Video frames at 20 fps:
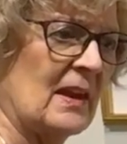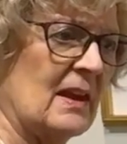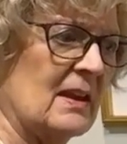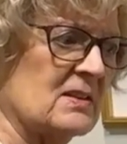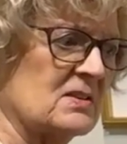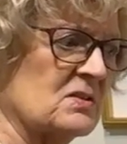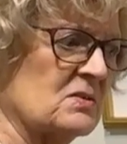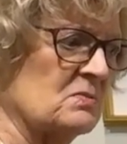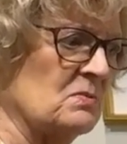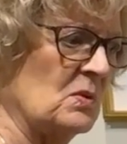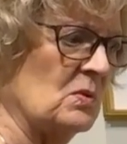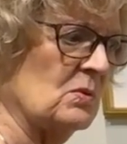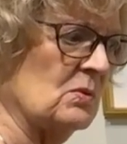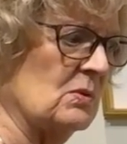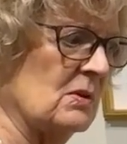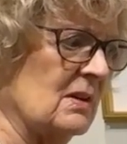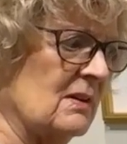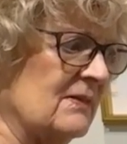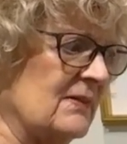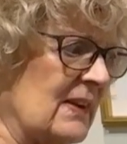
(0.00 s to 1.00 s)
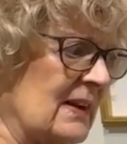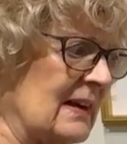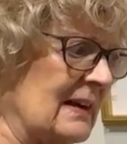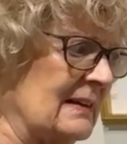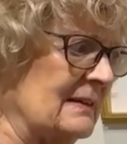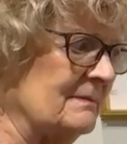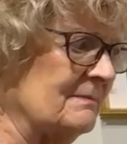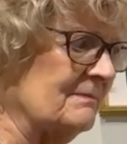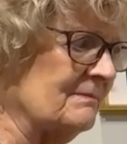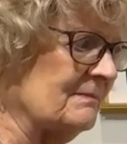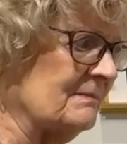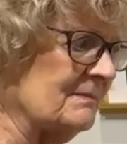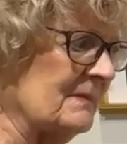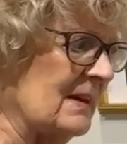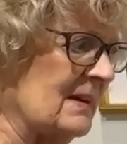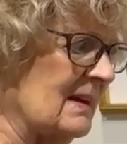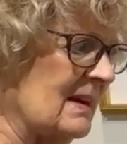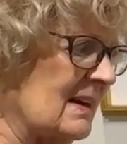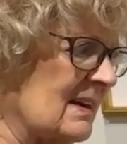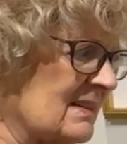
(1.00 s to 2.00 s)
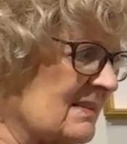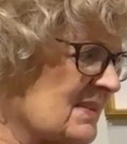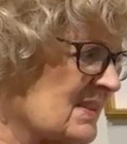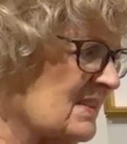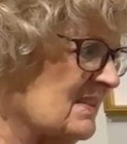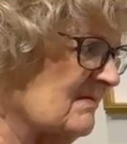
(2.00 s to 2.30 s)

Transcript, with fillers: It's more of a, a,